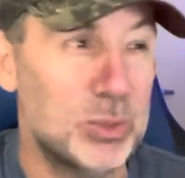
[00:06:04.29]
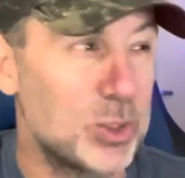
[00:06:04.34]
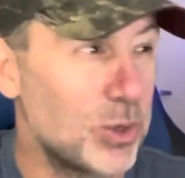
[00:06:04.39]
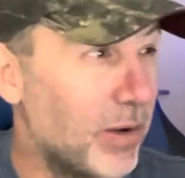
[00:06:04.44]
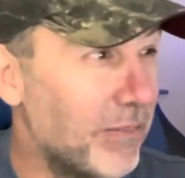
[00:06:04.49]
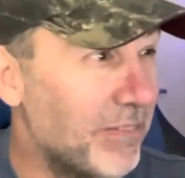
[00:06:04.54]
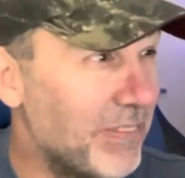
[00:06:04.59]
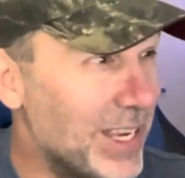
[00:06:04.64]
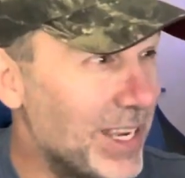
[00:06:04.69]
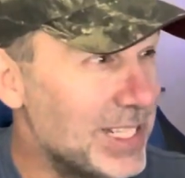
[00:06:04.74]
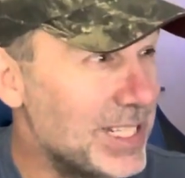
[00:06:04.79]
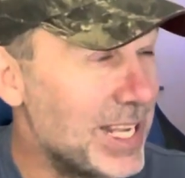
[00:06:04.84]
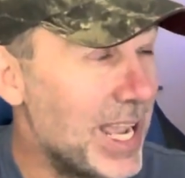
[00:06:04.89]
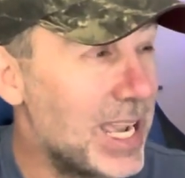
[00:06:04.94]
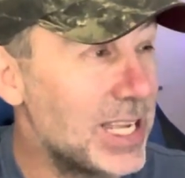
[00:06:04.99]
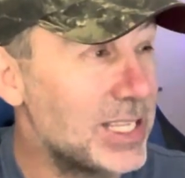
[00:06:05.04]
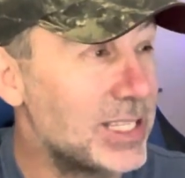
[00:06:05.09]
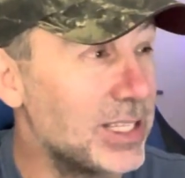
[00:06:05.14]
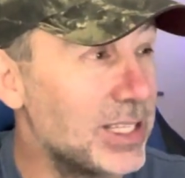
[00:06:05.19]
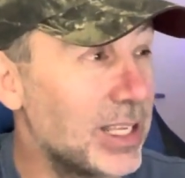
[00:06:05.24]
So a
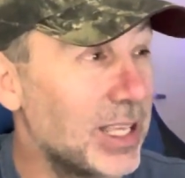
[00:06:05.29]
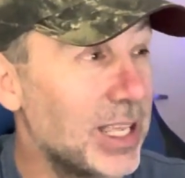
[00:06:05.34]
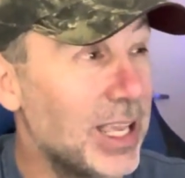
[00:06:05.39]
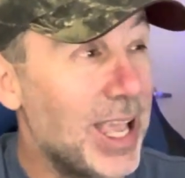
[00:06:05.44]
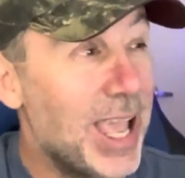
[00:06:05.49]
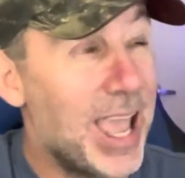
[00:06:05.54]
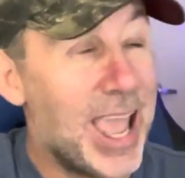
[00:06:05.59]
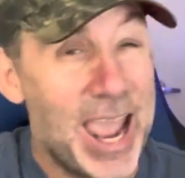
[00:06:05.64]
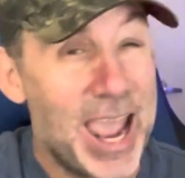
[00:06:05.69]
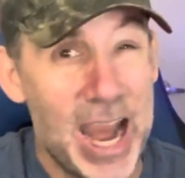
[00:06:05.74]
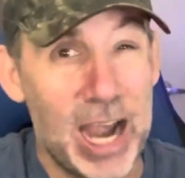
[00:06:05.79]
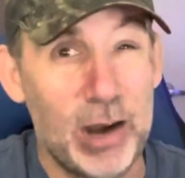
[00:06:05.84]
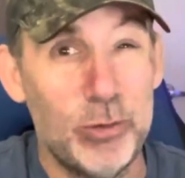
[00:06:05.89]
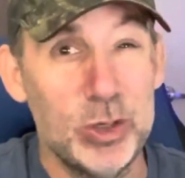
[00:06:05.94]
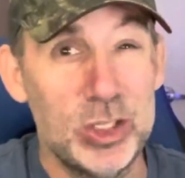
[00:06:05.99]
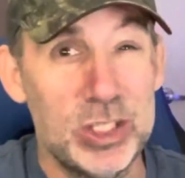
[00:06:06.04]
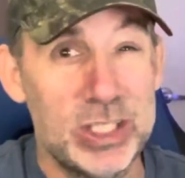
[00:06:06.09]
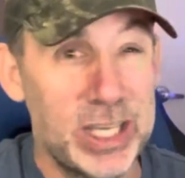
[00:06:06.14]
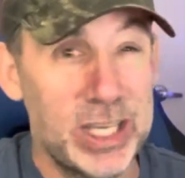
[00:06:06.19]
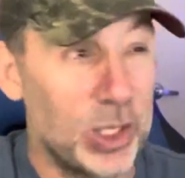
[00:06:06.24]
fantastic
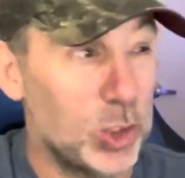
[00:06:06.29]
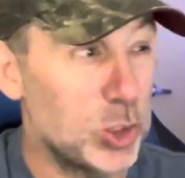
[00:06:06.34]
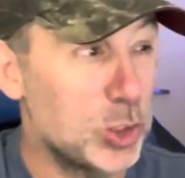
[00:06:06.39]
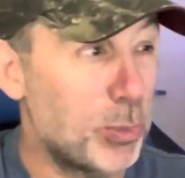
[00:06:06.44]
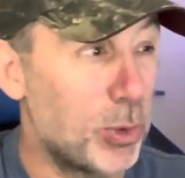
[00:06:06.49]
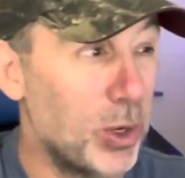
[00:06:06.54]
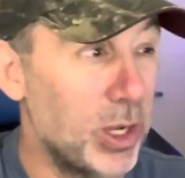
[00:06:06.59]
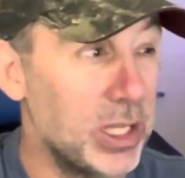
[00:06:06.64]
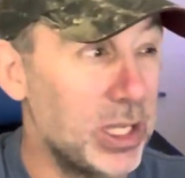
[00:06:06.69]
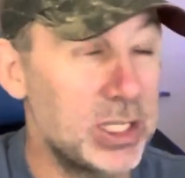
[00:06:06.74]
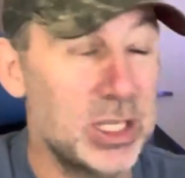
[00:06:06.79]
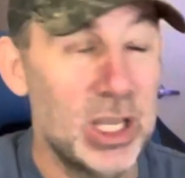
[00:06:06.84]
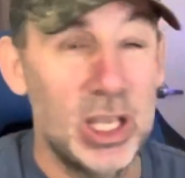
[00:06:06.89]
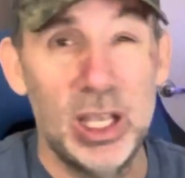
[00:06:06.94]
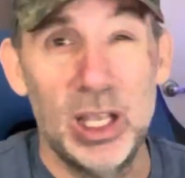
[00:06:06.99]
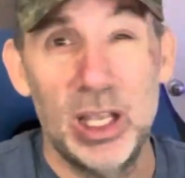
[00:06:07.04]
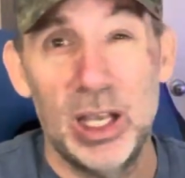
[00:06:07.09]
average sales price.